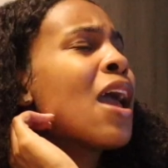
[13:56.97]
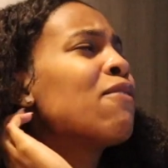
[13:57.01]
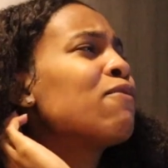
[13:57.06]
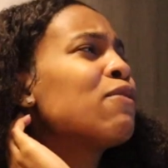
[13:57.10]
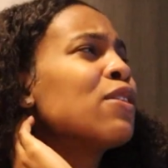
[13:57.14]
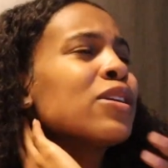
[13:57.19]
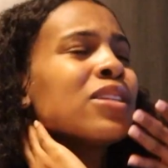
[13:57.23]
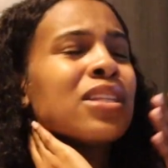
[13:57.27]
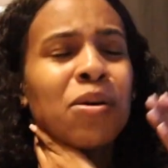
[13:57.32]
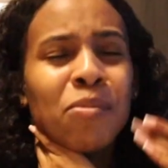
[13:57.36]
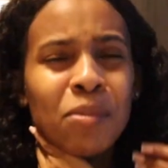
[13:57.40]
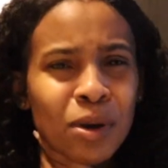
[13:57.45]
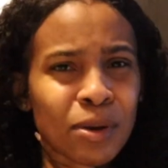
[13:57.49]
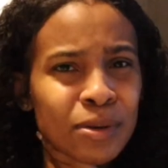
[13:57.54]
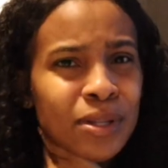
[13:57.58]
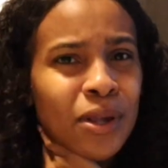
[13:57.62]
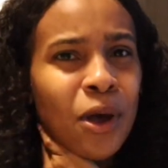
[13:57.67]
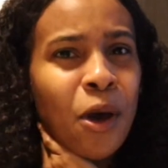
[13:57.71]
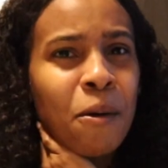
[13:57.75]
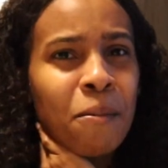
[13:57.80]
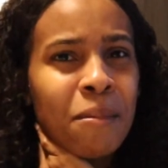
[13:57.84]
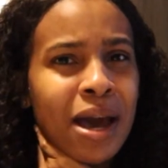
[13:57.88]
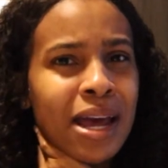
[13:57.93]
For someone who's a
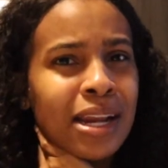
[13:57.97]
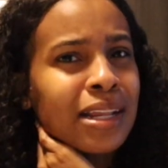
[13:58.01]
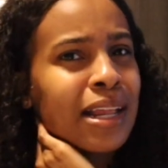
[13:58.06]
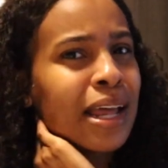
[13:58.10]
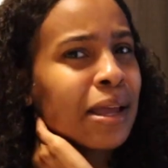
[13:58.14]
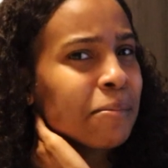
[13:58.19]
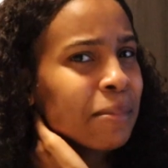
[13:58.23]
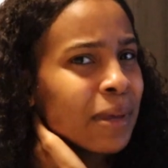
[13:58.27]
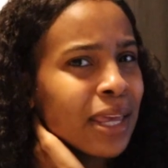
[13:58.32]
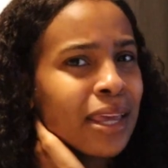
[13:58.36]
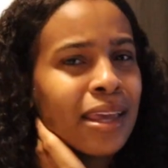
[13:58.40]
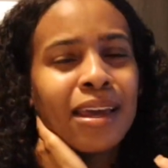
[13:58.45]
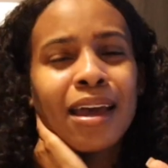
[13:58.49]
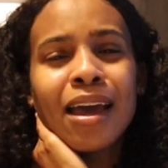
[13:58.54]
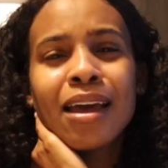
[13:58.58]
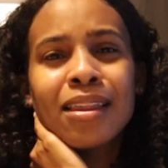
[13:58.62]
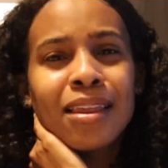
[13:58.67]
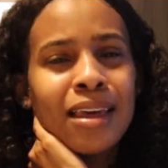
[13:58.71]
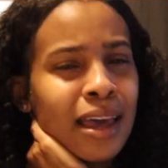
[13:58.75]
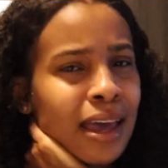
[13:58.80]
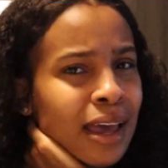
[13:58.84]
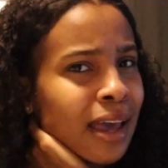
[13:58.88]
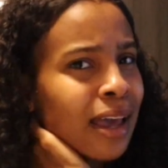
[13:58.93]
homebody like me,
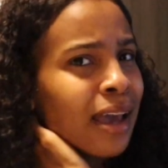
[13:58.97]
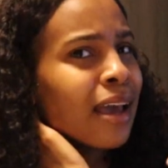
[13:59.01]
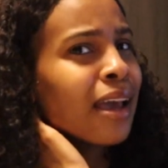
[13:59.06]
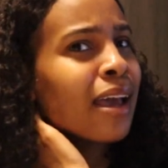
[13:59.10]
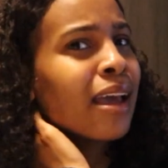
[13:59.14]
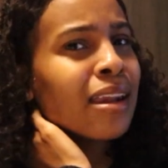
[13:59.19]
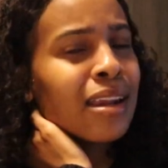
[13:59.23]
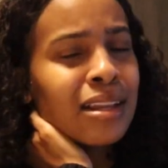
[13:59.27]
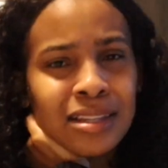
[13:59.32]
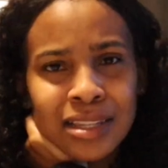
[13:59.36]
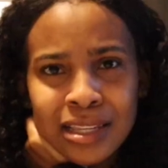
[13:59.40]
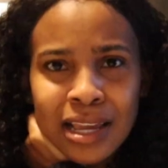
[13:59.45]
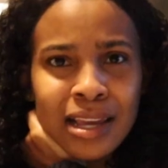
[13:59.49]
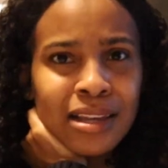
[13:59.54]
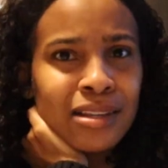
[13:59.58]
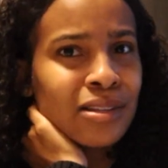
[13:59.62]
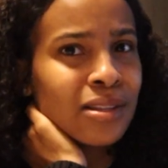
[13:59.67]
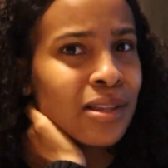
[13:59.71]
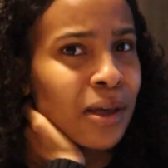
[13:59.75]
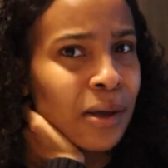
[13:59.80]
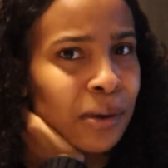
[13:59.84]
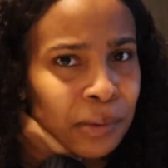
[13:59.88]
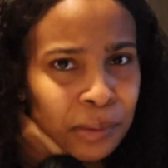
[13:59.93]
I It needs to take
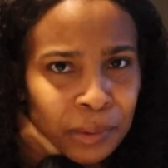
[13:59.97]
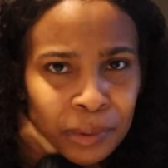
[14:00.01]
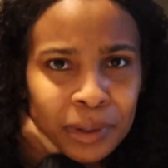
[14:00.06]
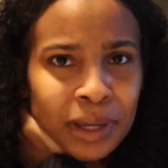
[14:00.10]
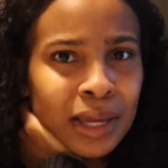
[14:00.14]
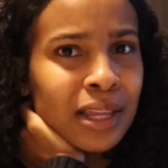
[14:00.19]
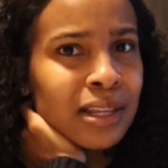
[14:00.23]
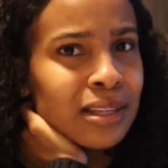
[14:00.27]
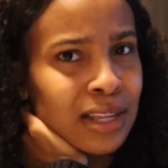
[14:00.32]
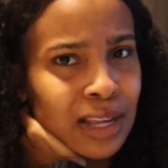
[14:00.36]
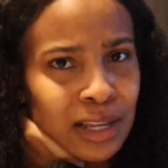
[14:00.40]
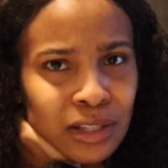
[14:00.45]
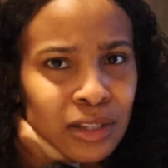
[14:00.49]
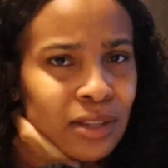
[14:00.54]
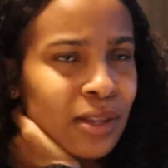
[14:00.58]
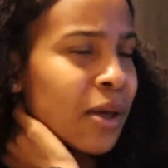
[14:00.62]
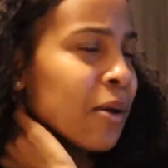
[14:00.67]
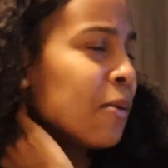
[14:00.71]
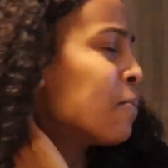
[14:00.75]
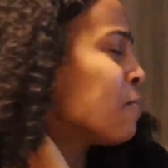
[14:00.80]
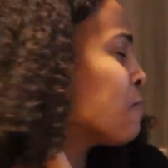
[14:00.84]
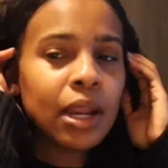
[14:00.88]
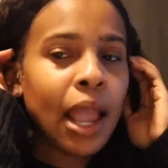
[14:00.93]
slow. It needs to take
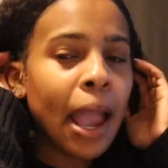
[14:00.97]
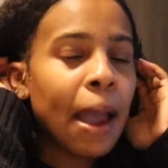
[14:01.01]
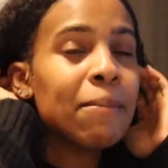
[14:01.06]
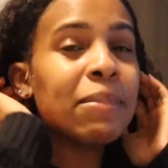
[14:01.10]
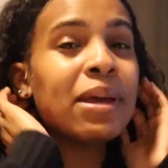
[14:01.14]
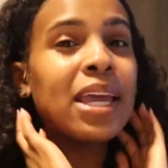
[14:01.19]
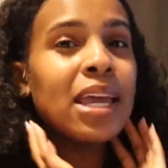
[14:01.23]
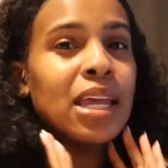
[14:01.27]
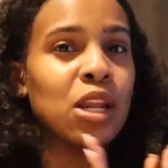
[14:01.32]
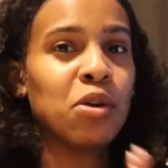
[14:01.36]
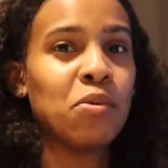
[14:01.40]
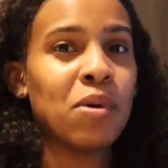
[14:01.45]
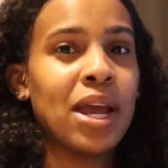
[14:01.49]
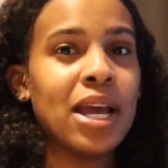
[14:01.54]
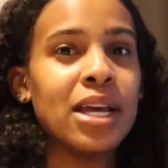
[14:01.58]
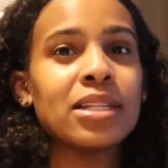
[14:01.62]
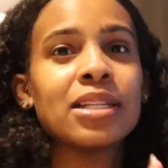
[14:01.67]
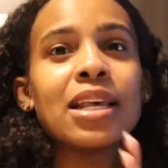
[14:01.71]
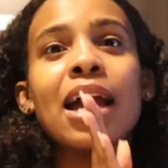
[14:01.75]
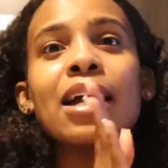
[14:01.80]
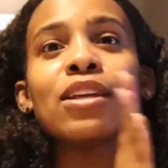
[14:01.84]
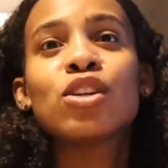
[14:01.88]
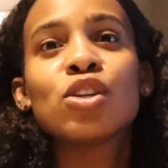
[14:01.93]
slow. But
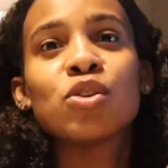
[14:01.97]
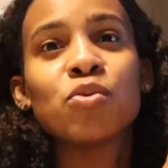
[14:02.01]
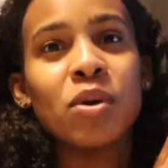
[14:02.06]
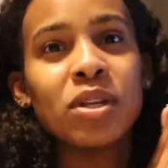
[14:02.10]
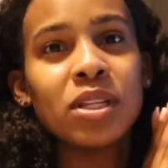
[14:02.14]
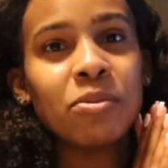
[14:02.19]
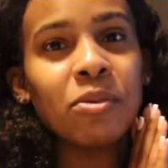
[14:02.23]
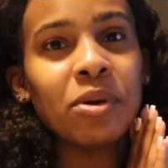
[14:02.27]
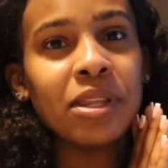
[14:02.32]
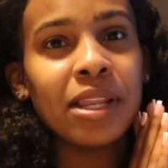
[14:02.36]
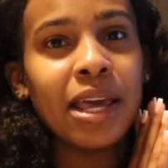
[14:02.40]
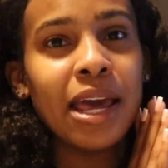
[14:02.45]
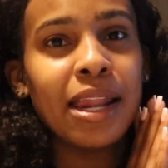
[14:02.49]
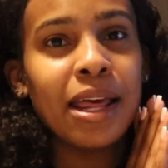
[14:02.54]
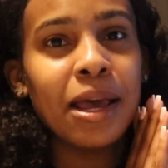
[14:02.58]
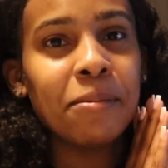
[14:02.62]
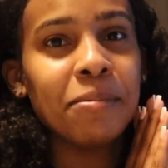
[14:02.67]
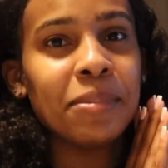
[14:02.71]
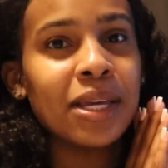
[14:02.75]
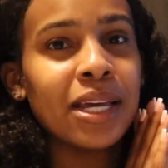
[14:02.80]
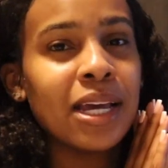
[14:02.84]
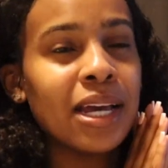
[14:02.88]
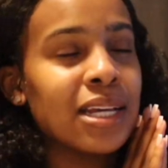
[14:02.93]
anyways, I just wanted to bring that
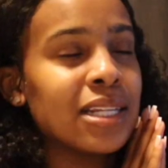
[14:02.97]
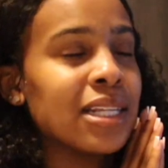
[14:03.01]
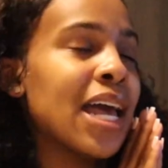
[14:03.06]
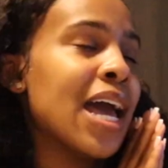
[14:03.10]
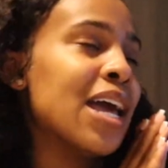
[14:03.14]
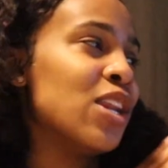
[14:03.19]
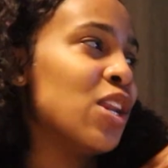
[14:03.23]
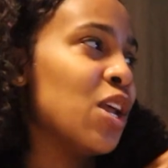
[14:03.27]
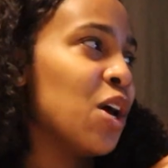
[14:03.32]
up because I